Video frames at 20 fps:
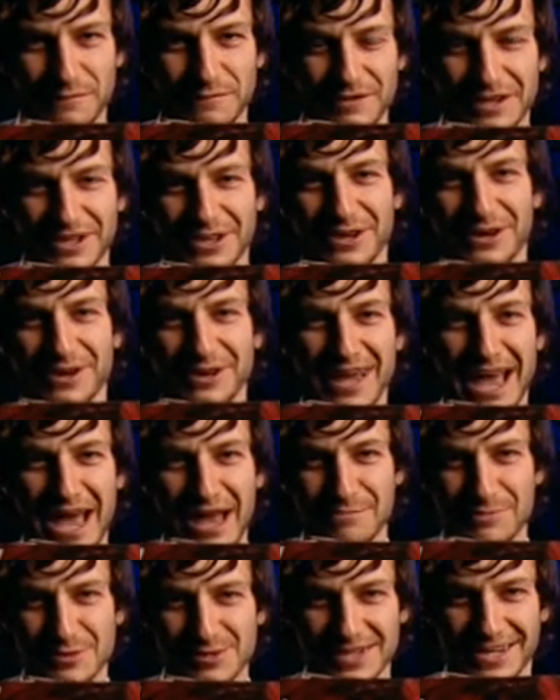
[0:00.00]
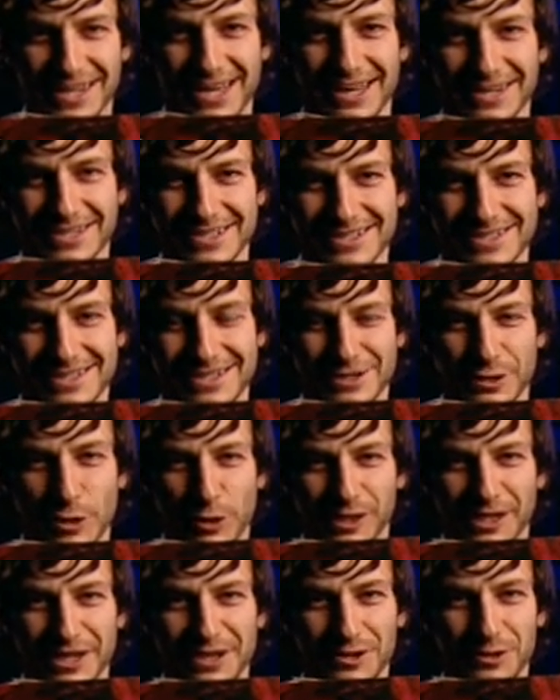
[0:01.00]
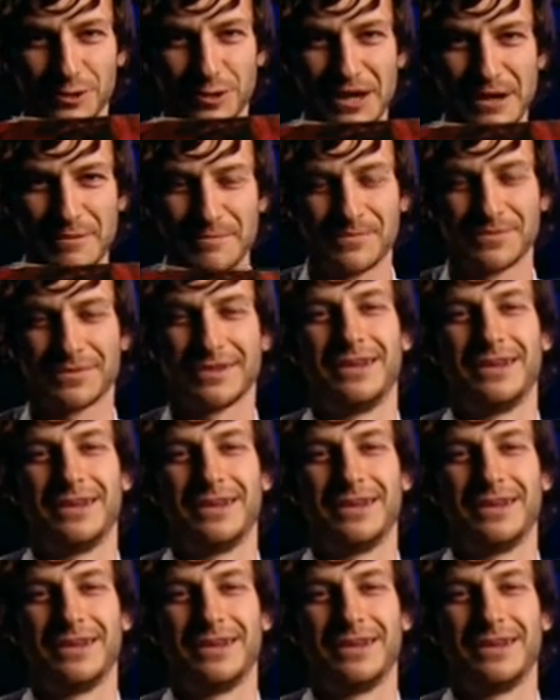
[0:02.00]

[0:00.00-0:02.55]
video and music artists. Godley and Cream.